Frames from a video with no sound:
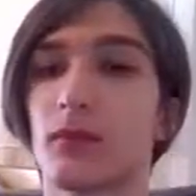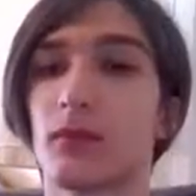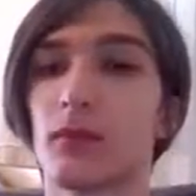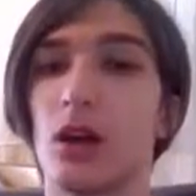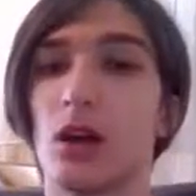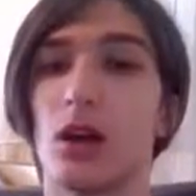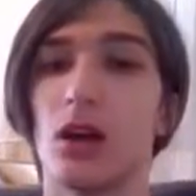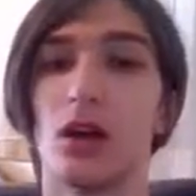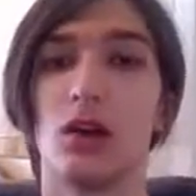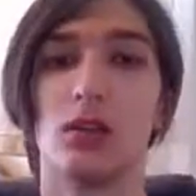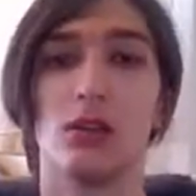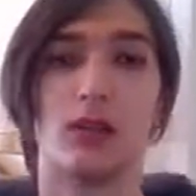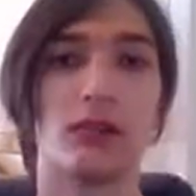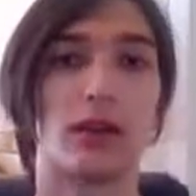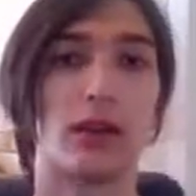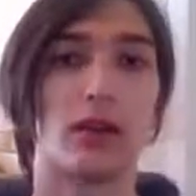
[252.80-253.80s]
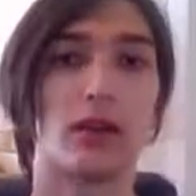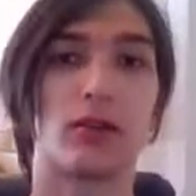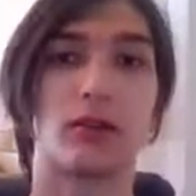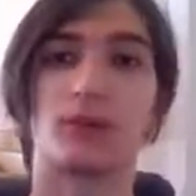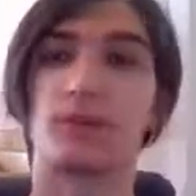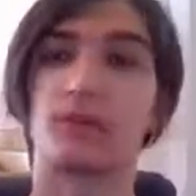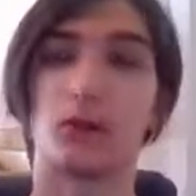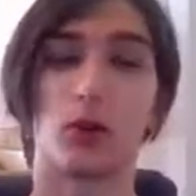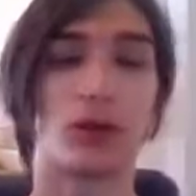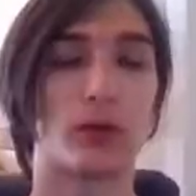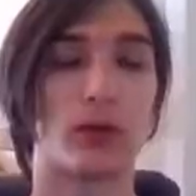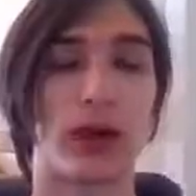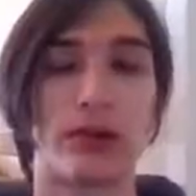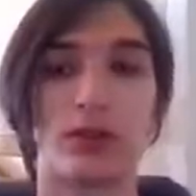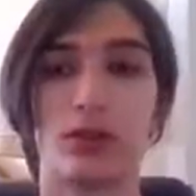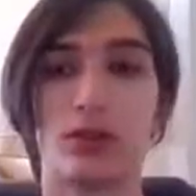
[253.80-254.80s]
that are going
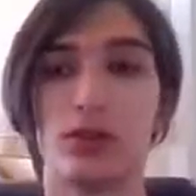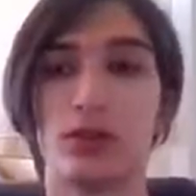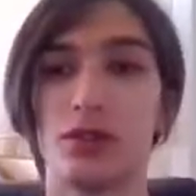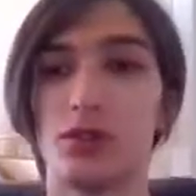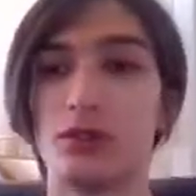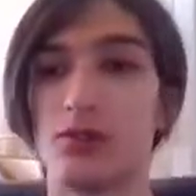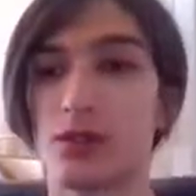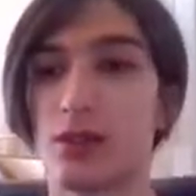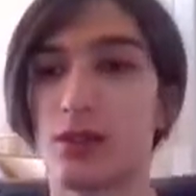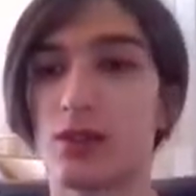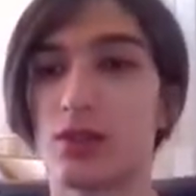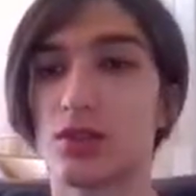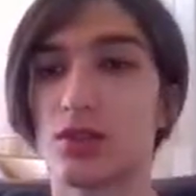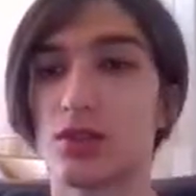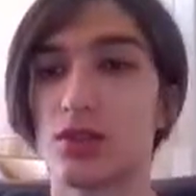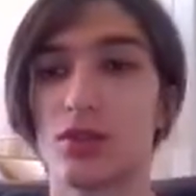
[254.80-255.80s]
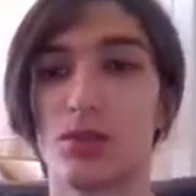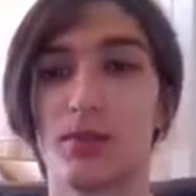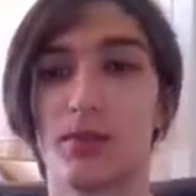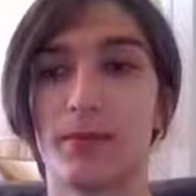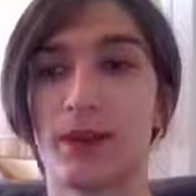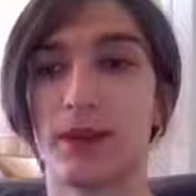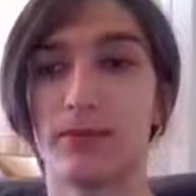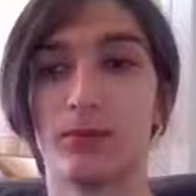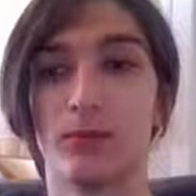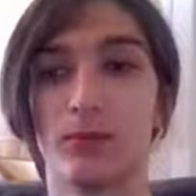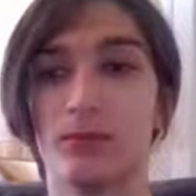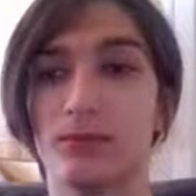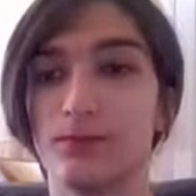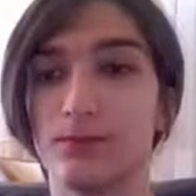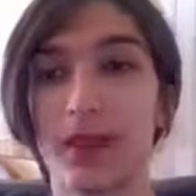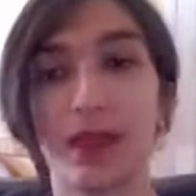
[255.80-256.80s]
around in UU, so that's sort of my
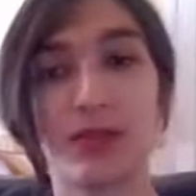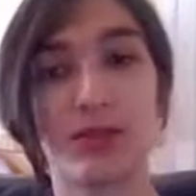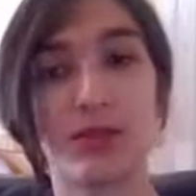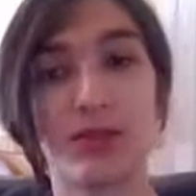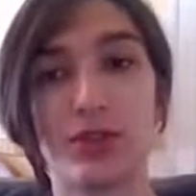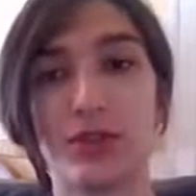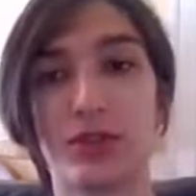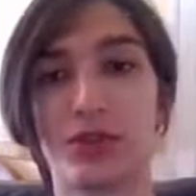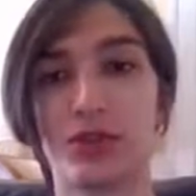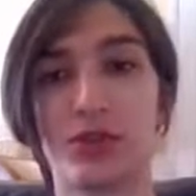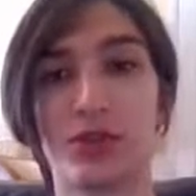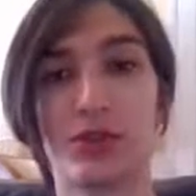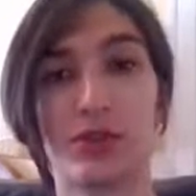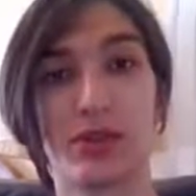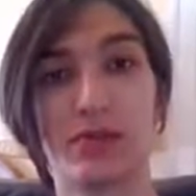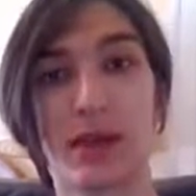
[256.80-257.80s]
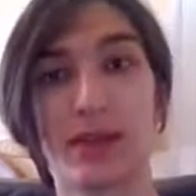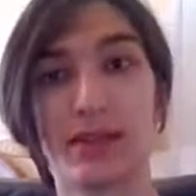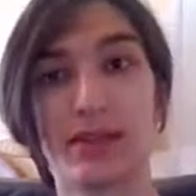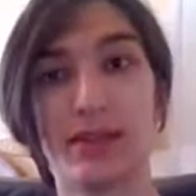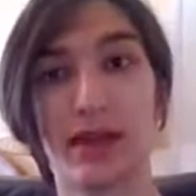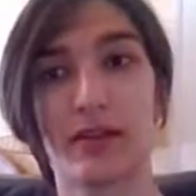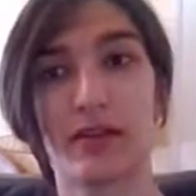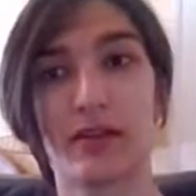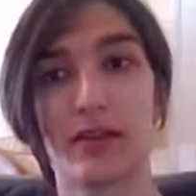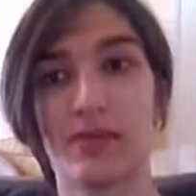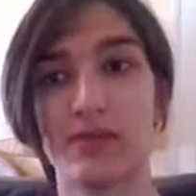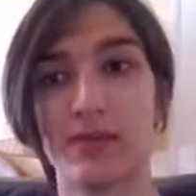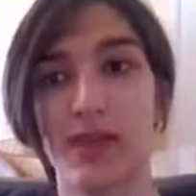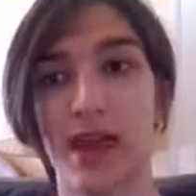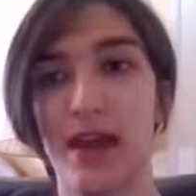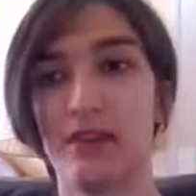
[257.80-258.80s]
answer to it. It's also a spike stacker. It gives
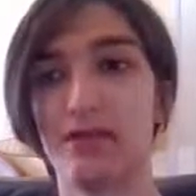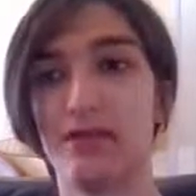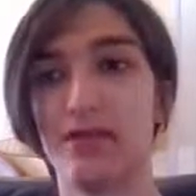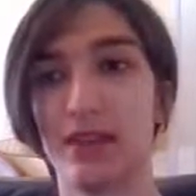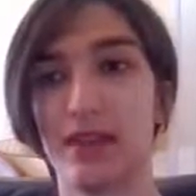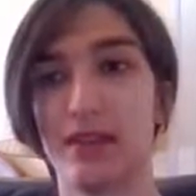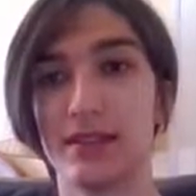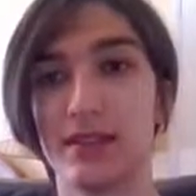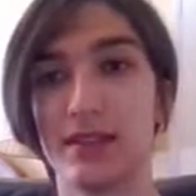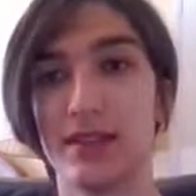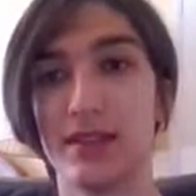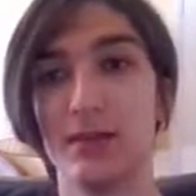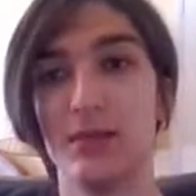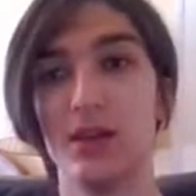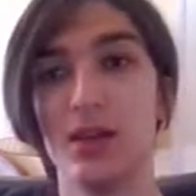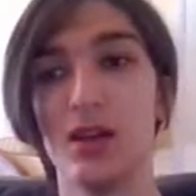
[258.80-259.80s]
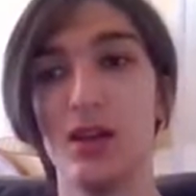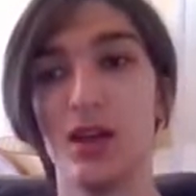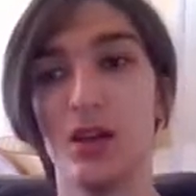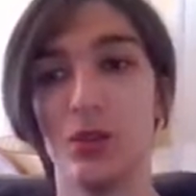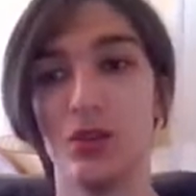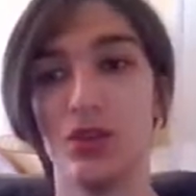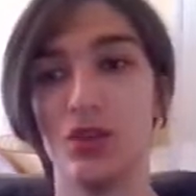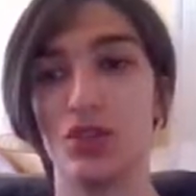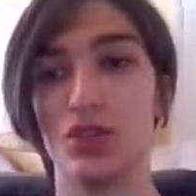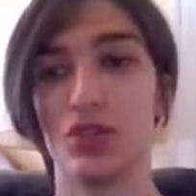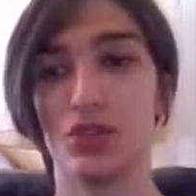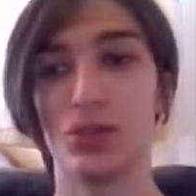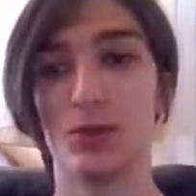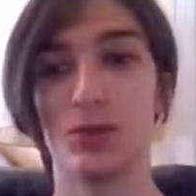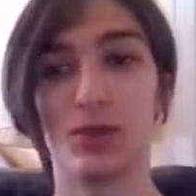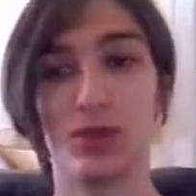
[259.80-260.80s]
me hazards on this team, which is
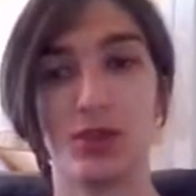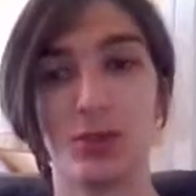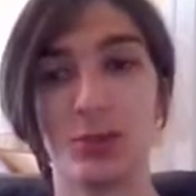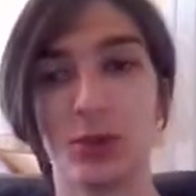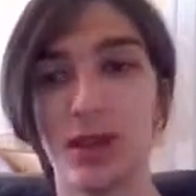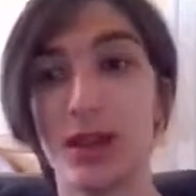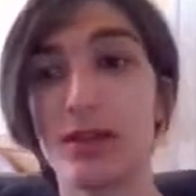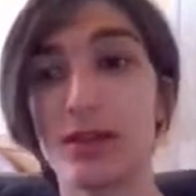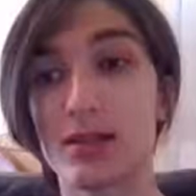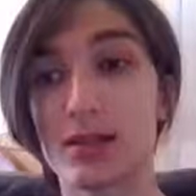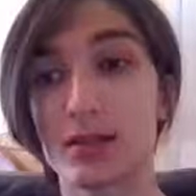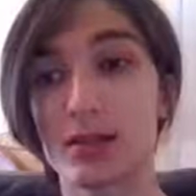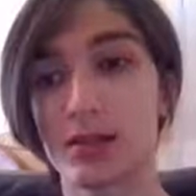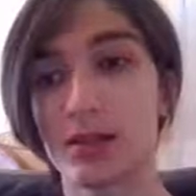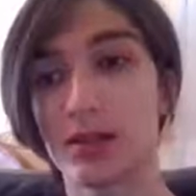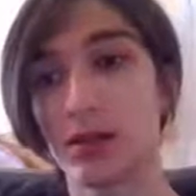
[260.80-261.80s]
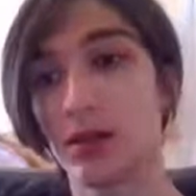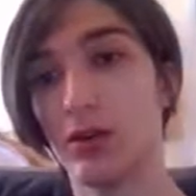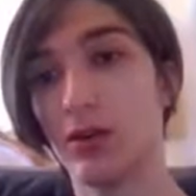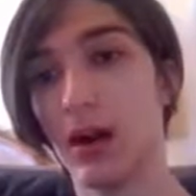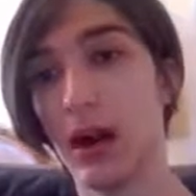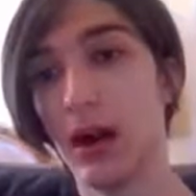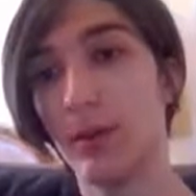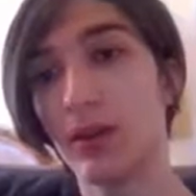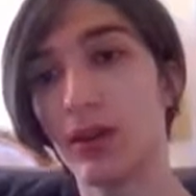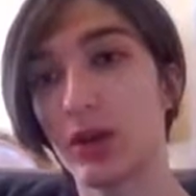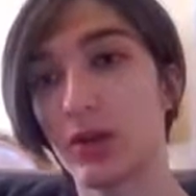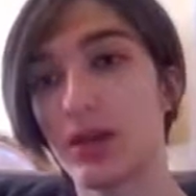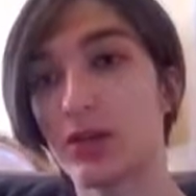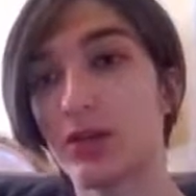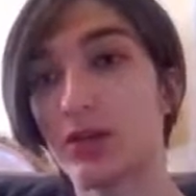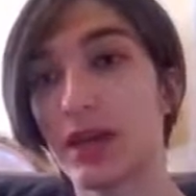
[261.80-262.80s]
super, super nice. So I'm going to go
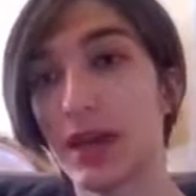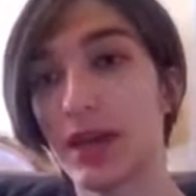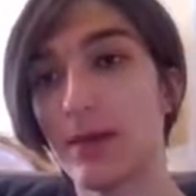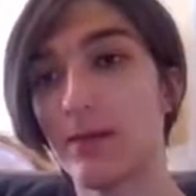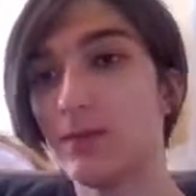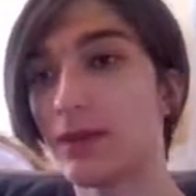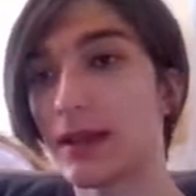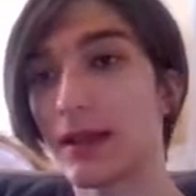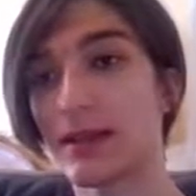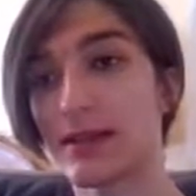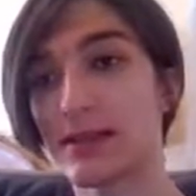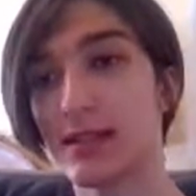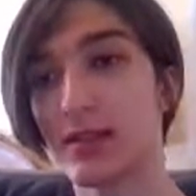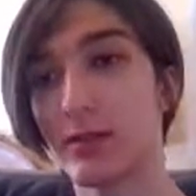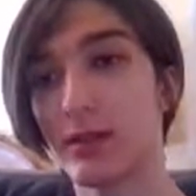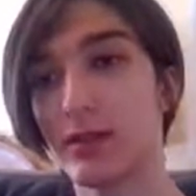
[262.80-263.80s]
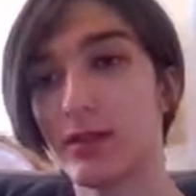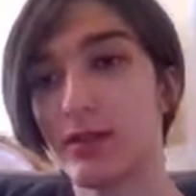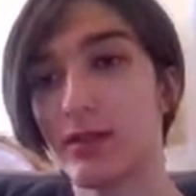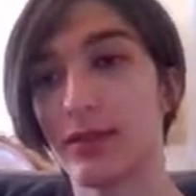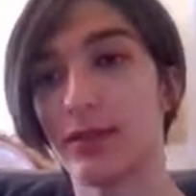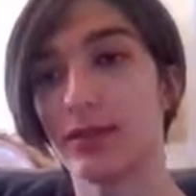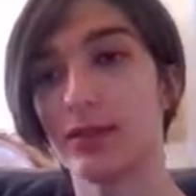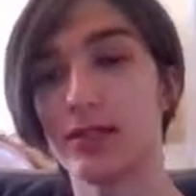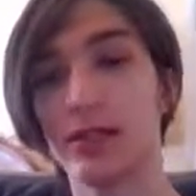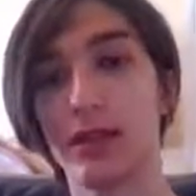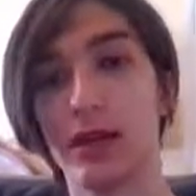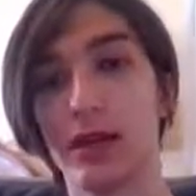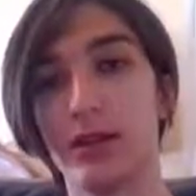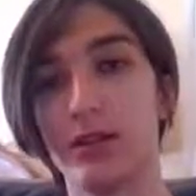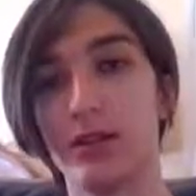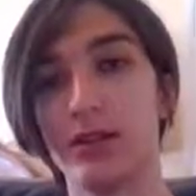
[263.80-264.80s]
into a game. Like I said, we are in the
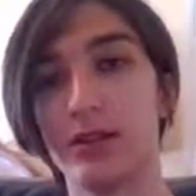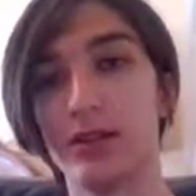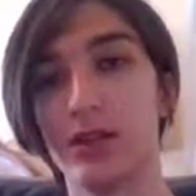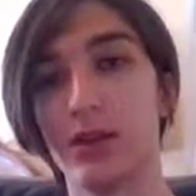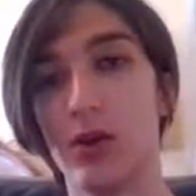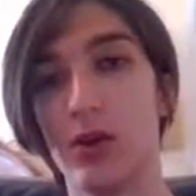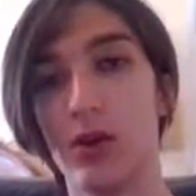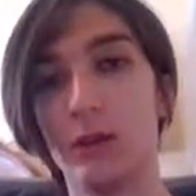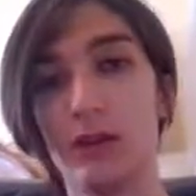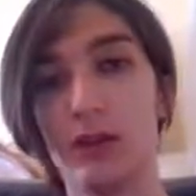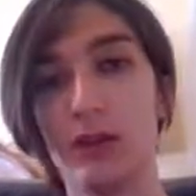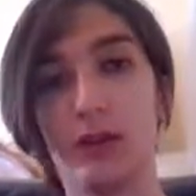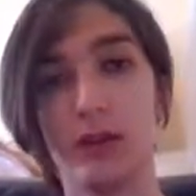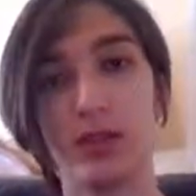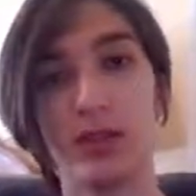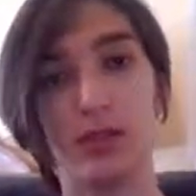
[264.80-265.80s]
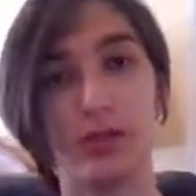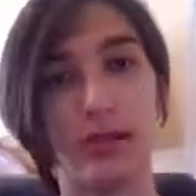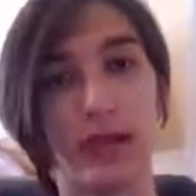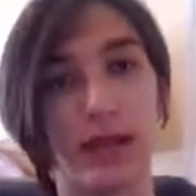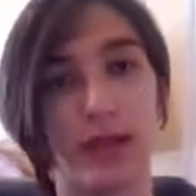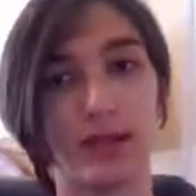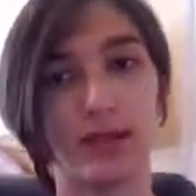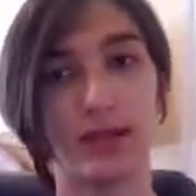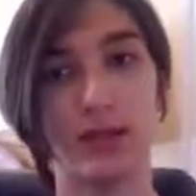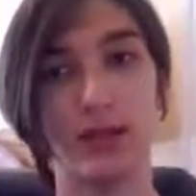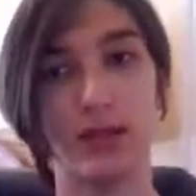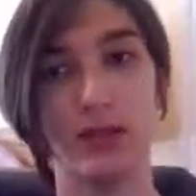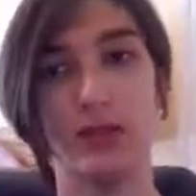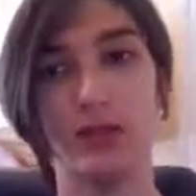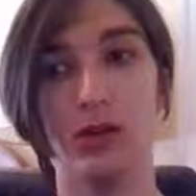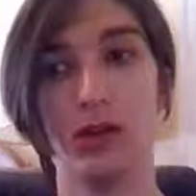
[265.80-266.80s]
1300s, so hopefully we do get
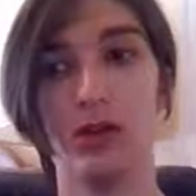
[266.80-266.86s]
some